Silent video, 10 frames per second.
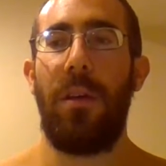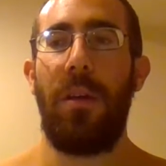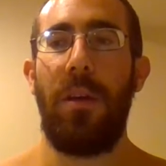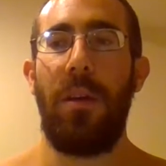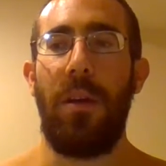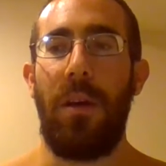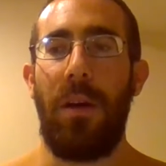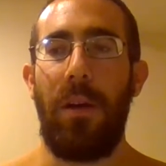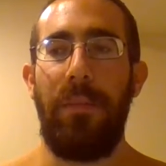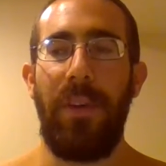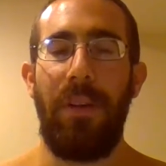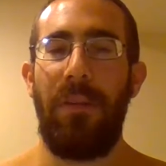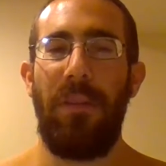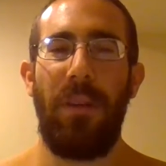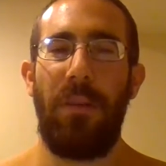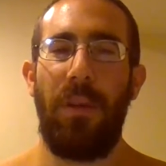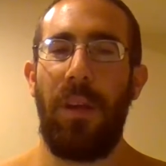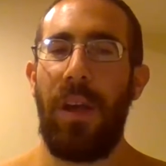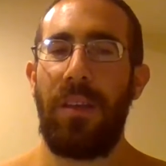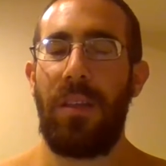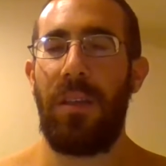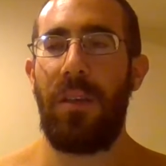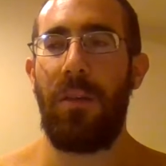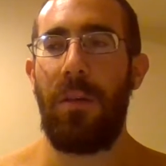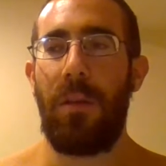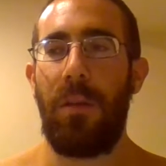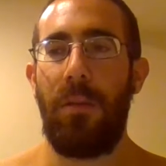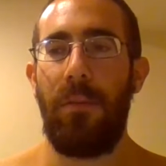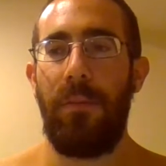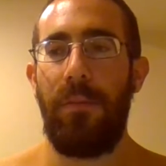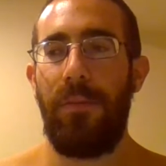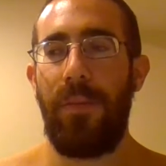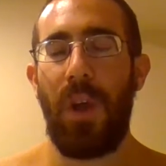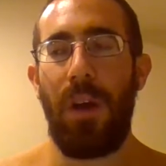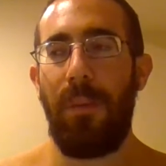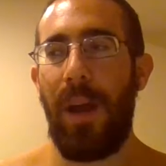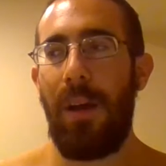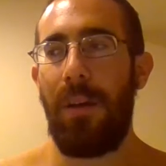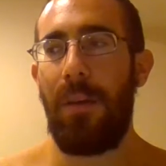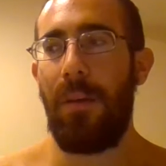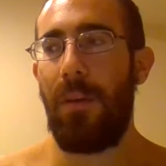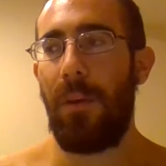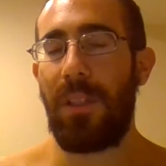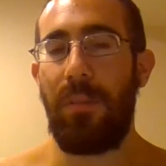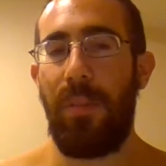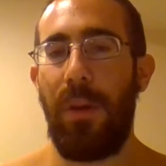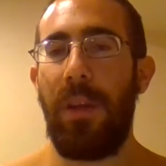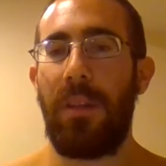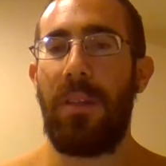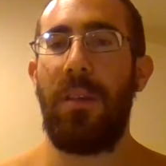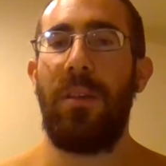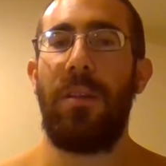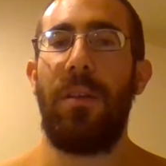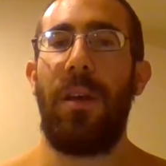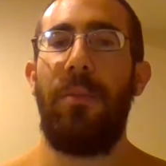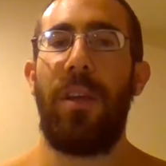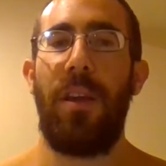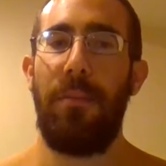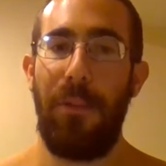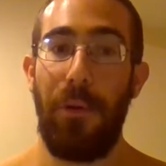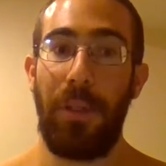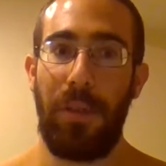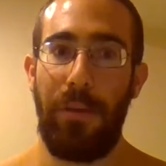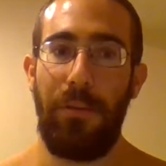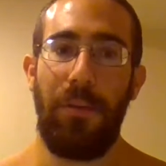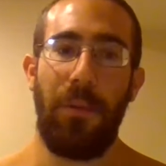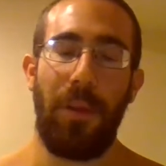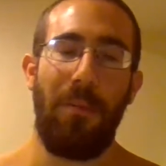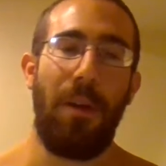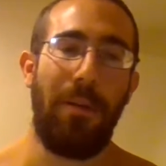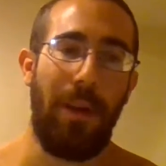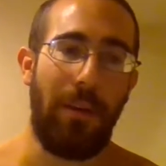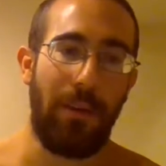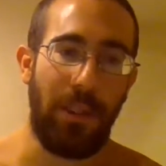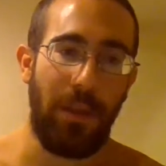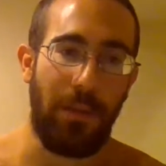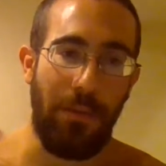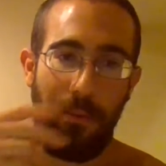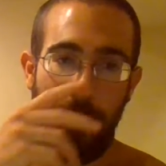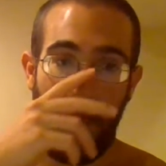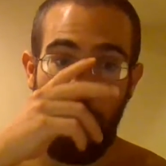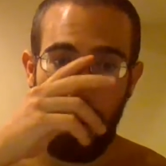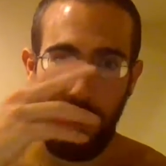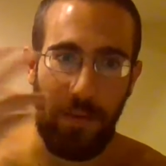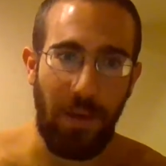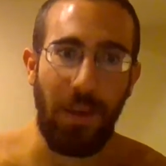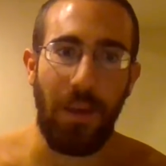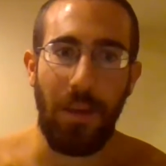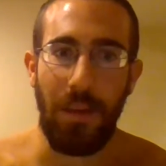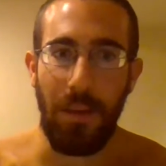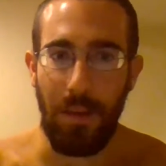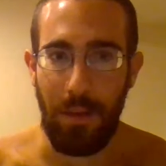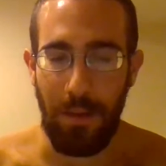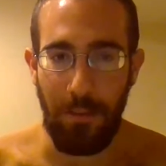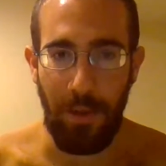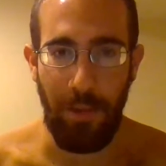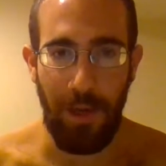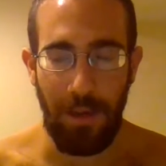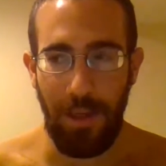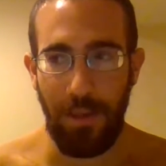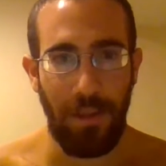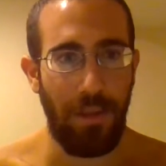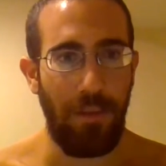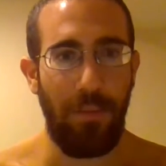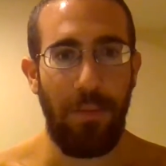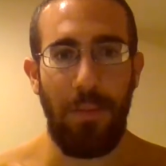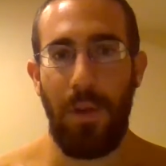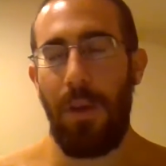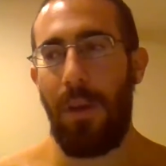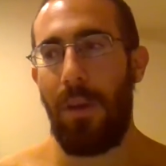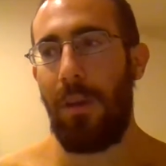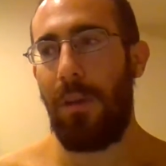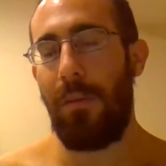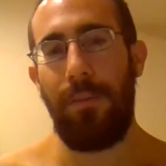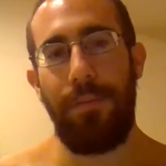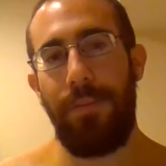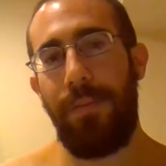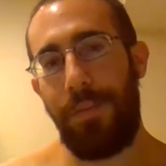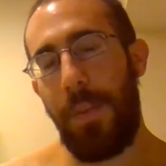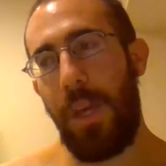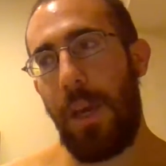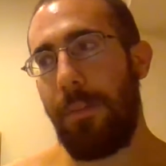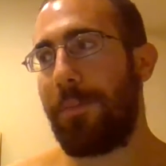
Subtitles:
And I've never really realized it or thought about it or experienced it until I became more in tune with my own energy through cultivating it and my meditation and yeah.